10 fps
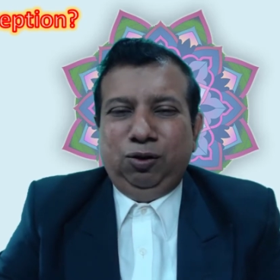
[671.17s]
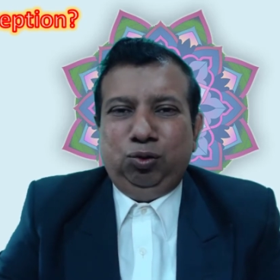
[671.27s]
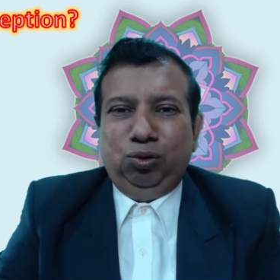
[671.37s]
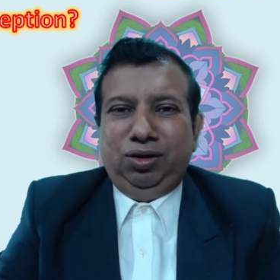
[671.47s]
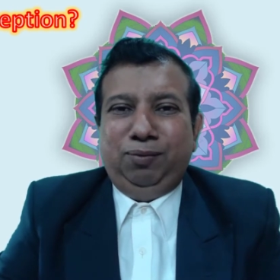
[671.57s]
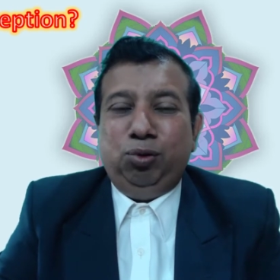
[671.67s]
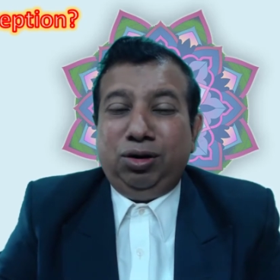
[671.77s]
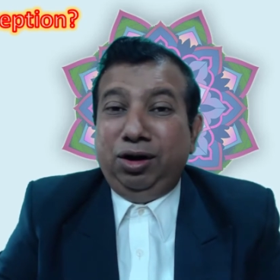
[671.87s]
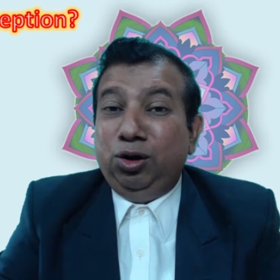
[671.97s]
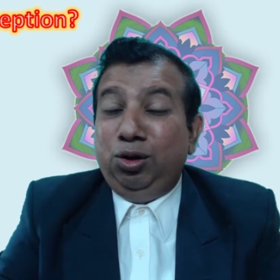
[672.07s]
So if you
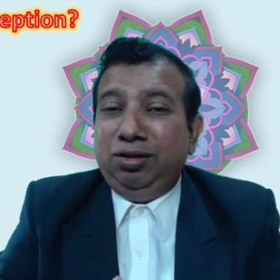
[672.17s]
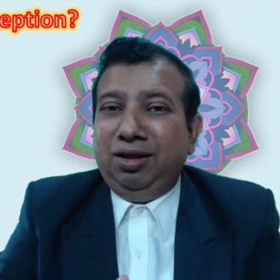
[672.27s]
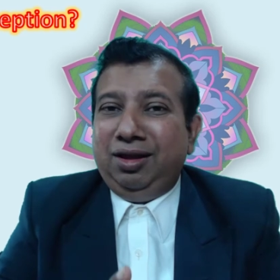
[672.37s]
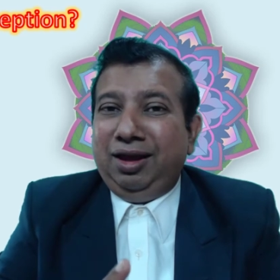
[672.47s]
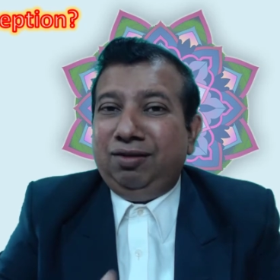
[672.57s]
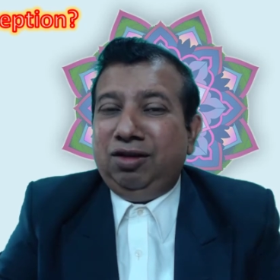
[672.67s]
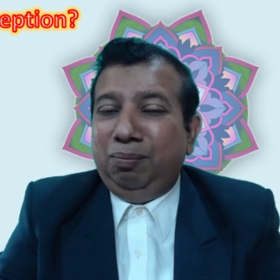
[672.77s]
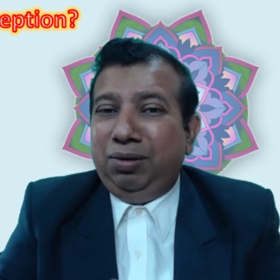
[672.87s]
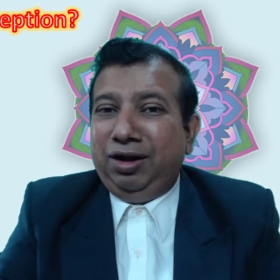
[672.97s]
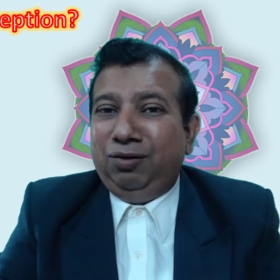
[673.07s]
are continuing the
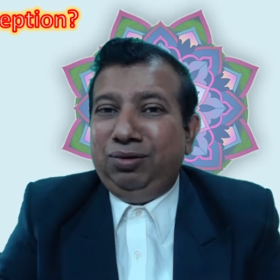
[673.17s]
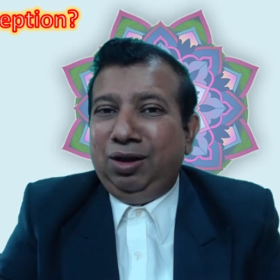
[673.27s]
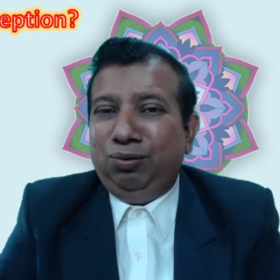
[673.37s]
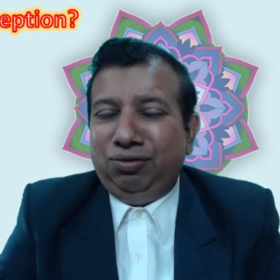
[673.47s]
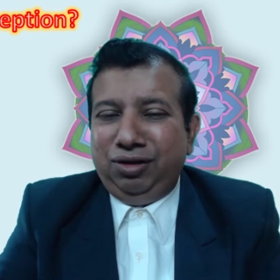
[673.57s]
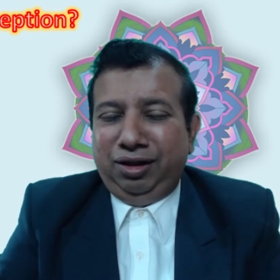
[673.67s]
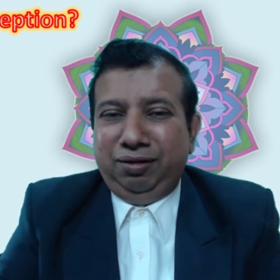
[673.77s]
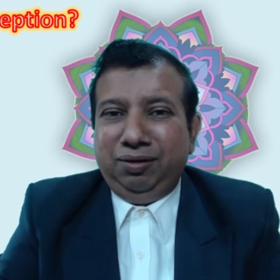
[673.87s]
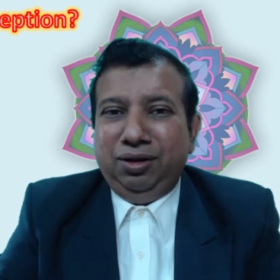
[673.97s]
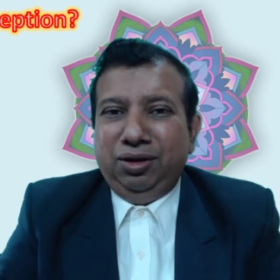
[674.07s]
example that we have
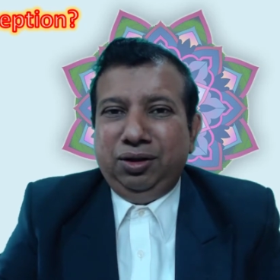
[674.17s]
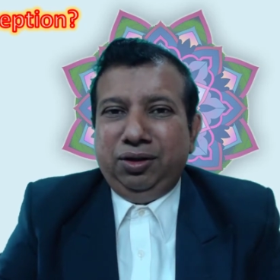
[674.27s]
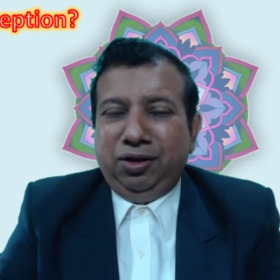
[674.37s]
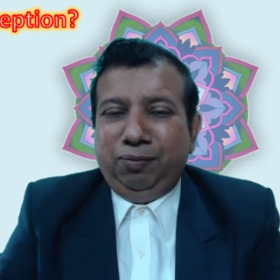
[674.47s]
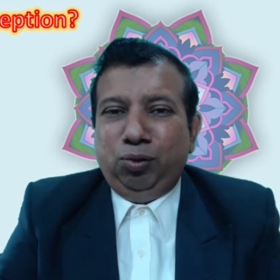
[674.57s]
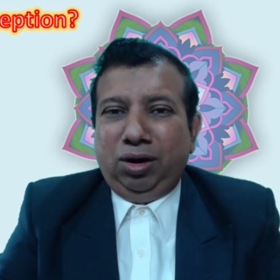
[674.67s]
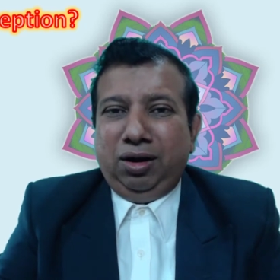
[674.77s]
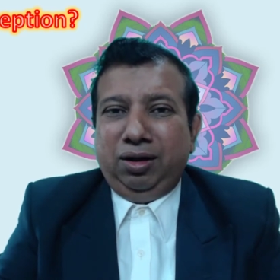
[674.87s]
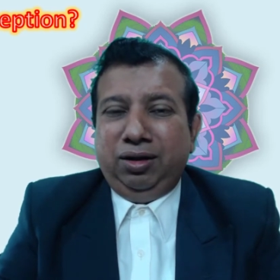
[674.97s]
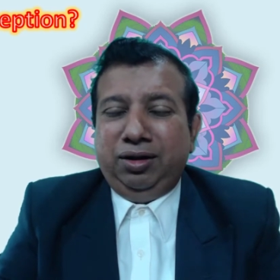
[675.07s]
seen, if you
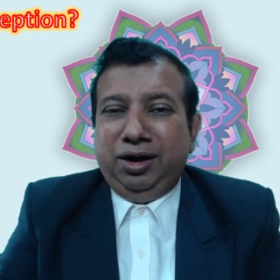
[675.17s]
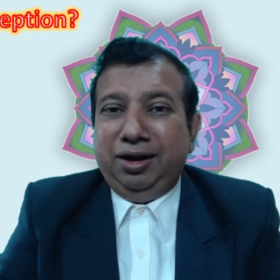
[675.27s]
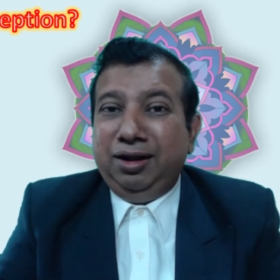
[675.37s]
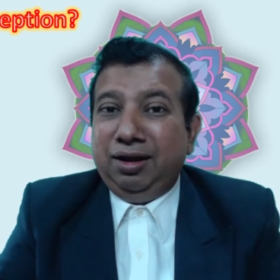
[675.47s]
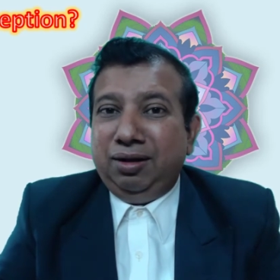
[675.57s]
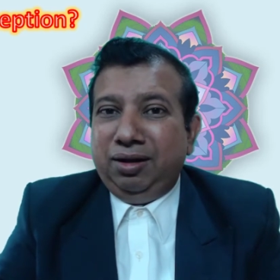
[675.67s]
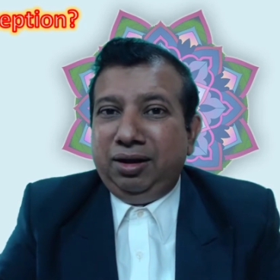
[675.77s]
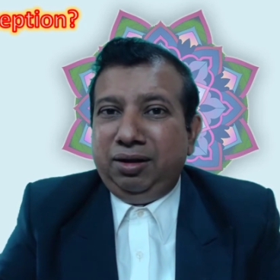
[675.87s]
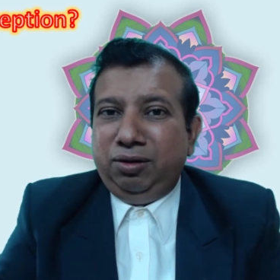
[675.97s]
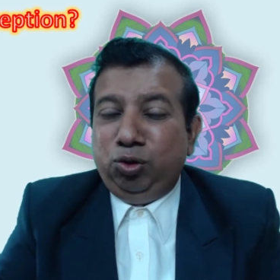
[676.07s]
are creating a
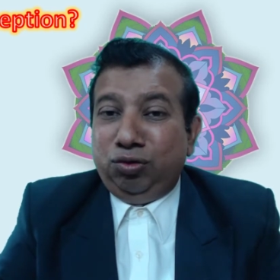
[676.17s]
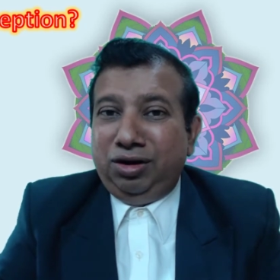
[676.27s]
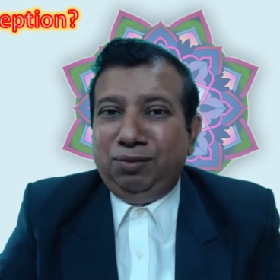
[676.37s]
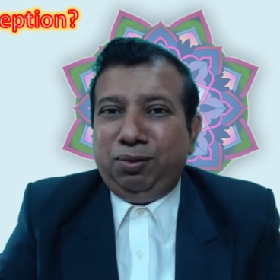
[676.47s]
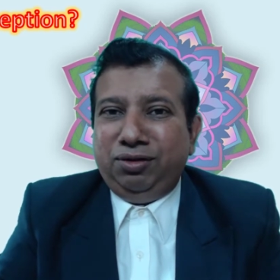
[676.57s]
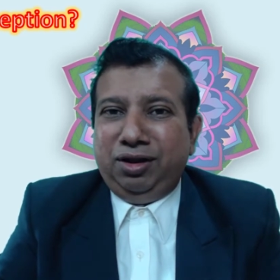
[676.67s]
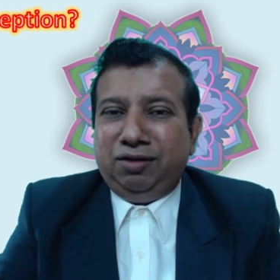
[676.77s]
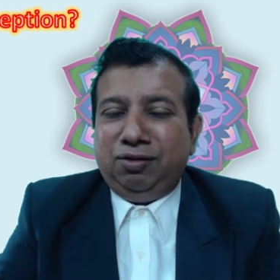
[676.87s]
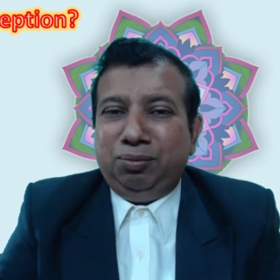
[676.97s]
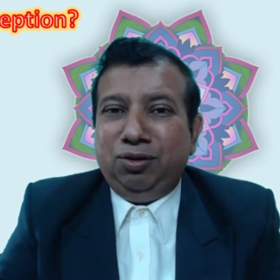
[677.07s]
user-defined
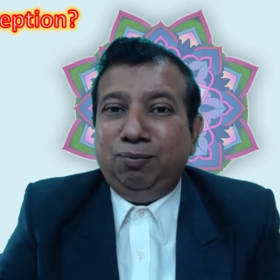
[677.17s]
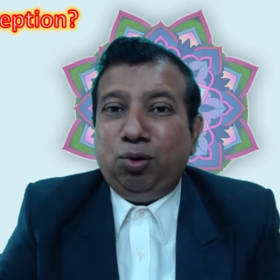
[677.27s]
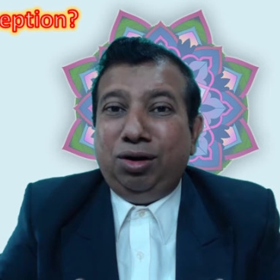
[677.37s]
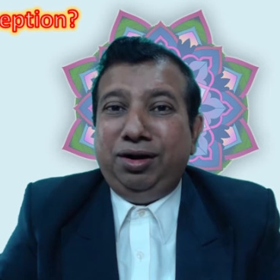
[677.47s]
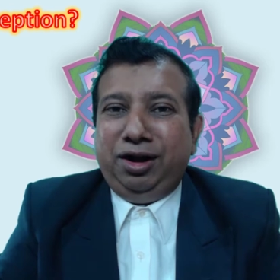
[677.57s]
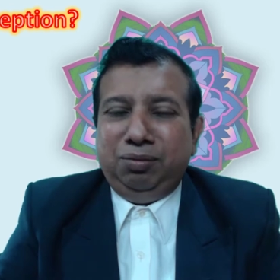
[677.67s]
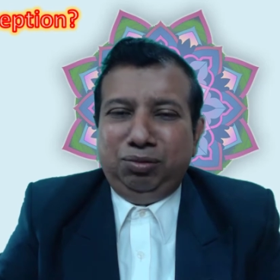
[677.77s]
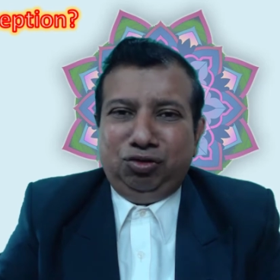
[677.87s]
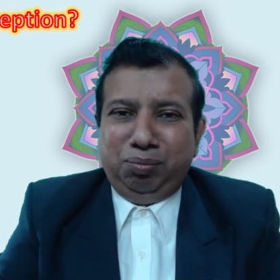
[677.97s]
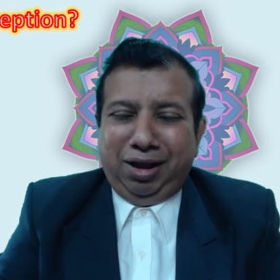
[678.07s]
exception for date
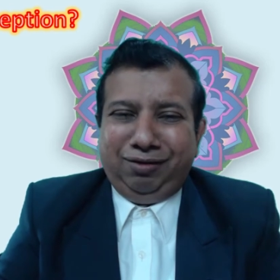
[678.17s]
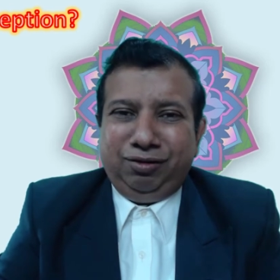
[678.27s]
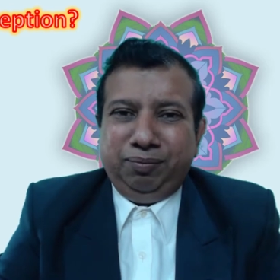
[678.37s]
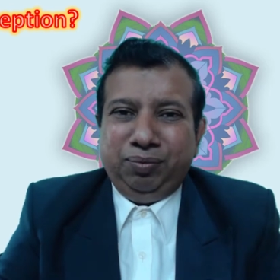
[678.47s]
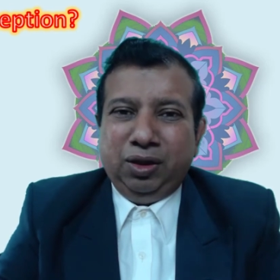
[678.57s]
mismatch,